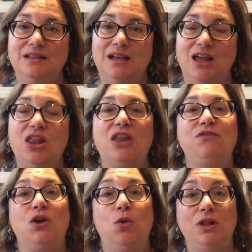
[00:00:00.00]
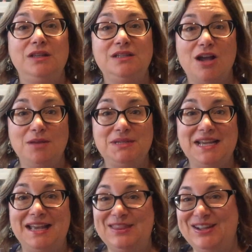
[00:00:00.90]
lot of our quality time
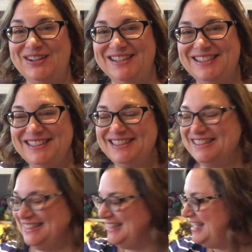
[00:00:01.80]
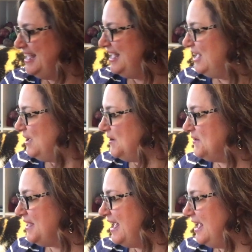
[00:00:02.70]
together.
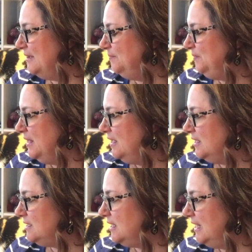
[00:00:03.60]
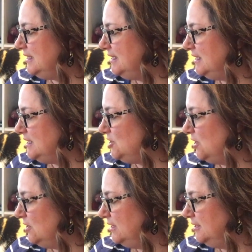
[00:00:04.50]
Okay, so let's get
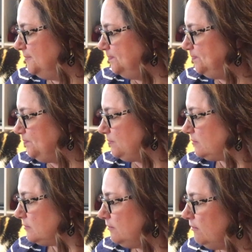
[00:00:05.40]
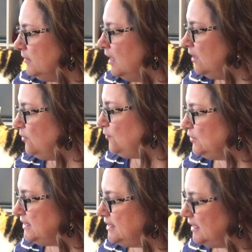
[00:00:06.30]
started. The
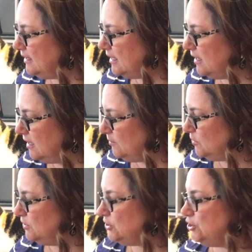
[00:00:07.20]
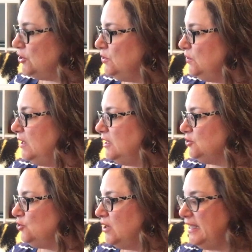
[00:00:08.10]
first thing that I'm going to show you, I'll
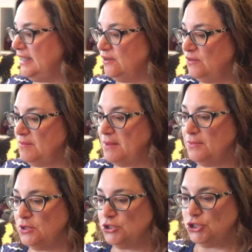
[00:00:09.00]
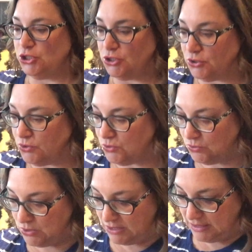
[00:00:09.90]
try and remember
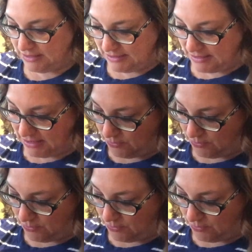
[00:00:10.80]
to, let's see